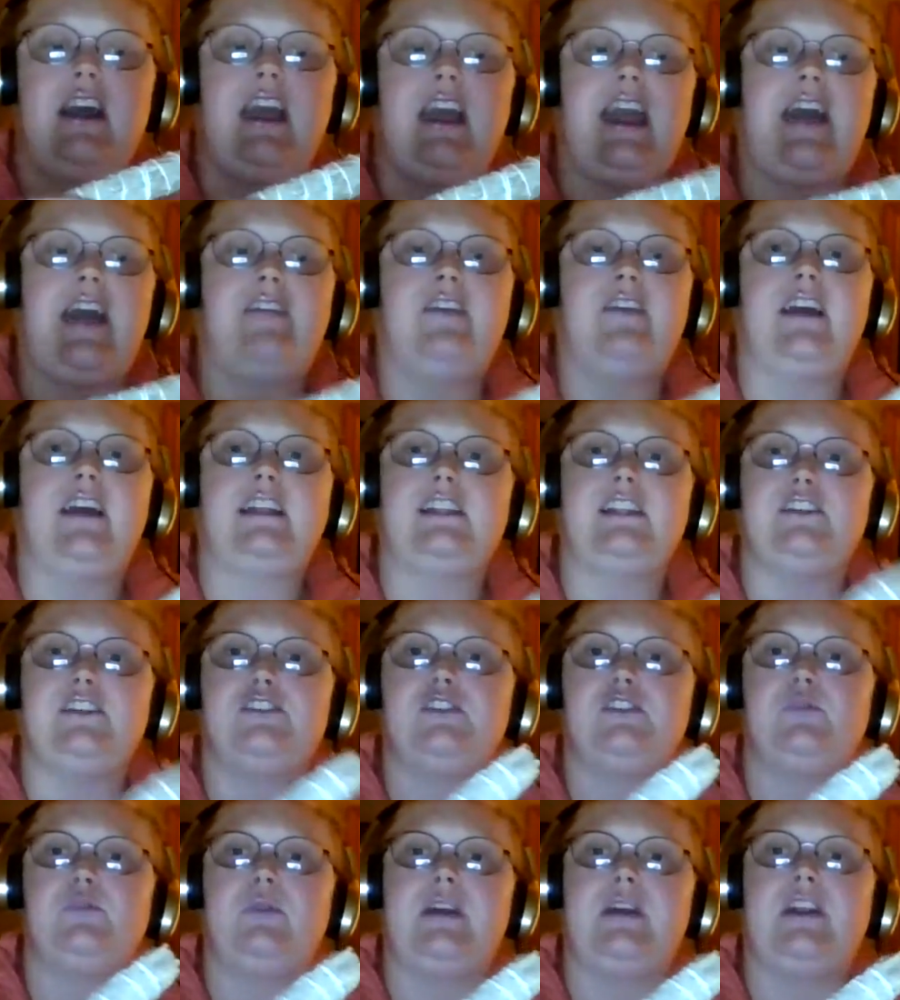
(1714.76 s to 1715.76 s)
and like the
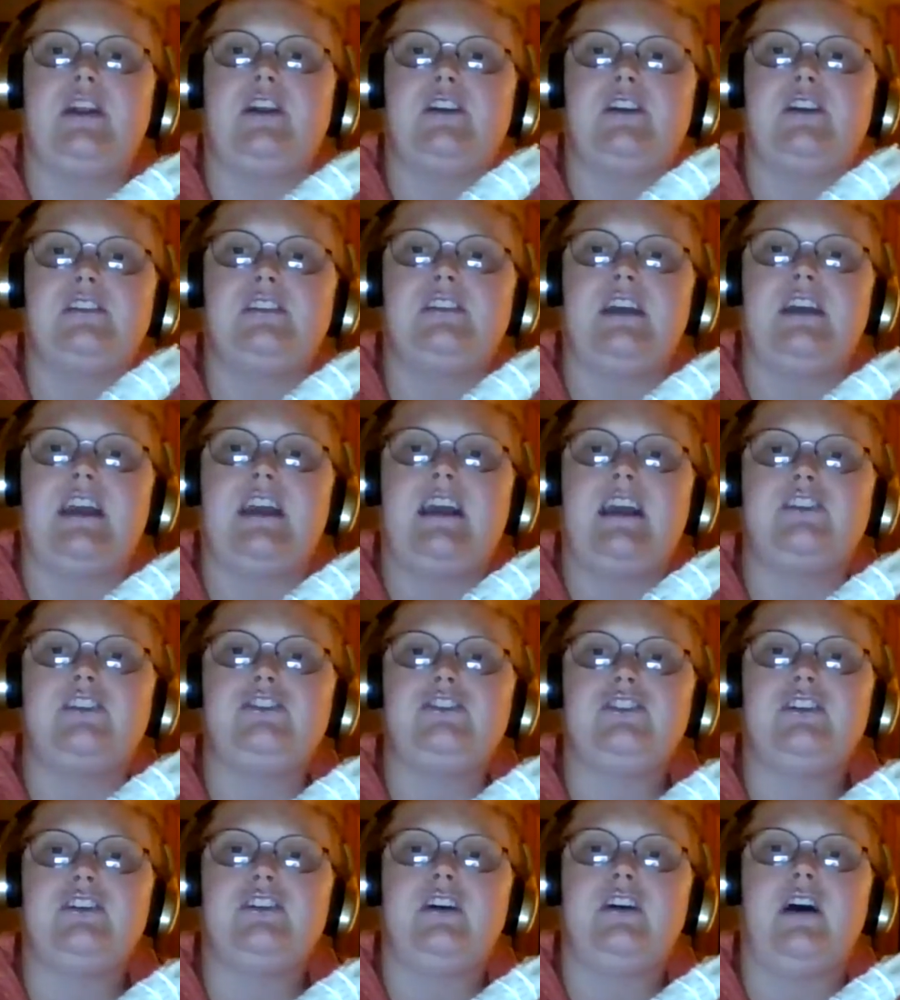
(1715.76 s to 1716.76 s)
sweeter
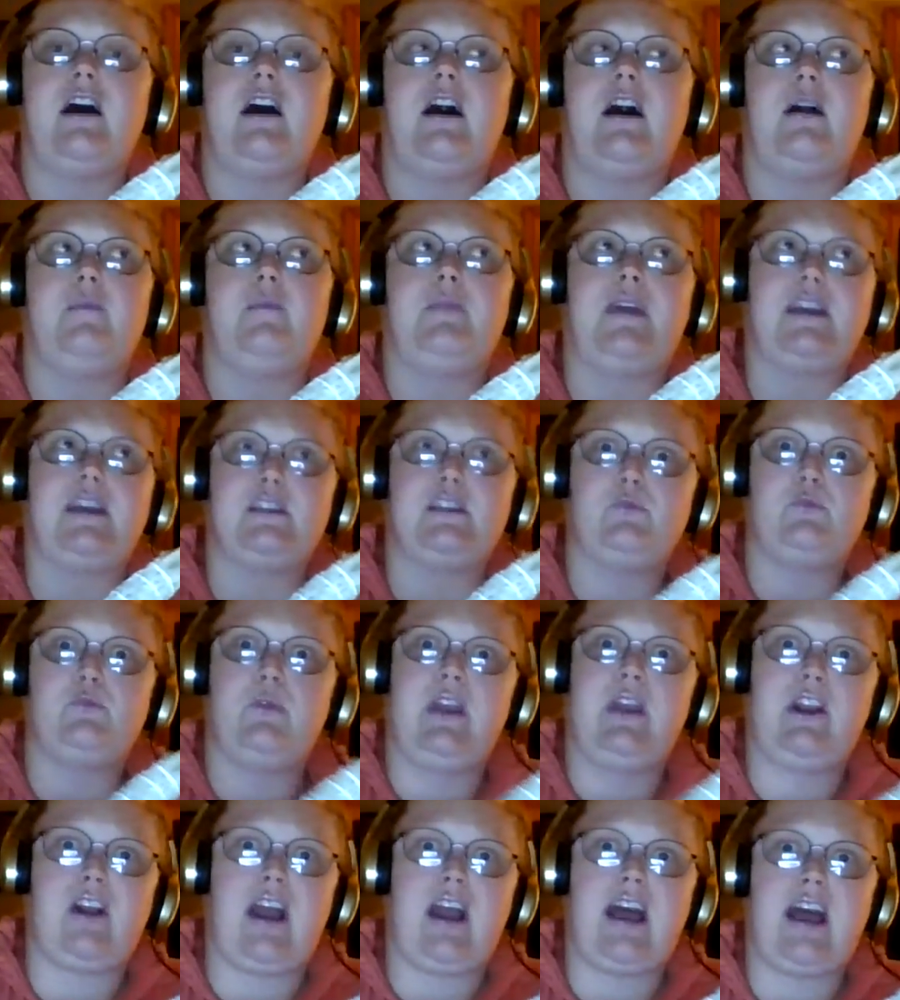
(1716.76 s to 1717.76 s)
sage, like
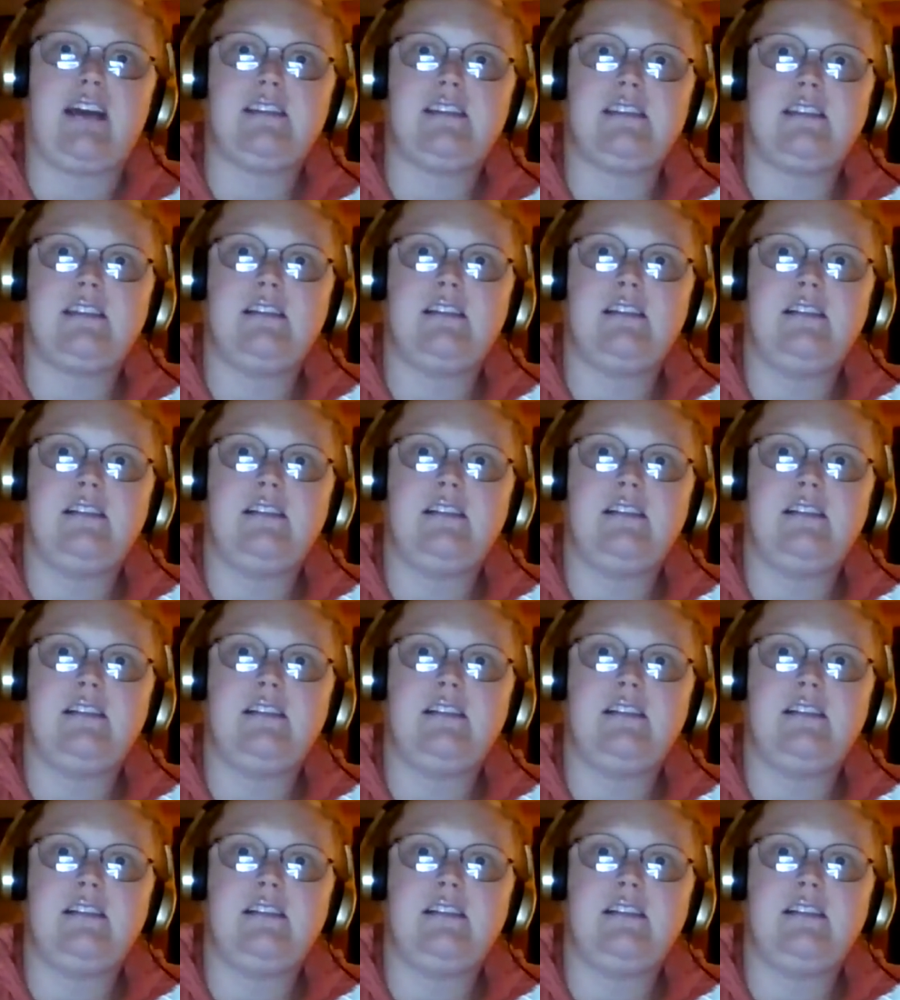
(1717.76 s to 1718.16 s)
sweetgrass,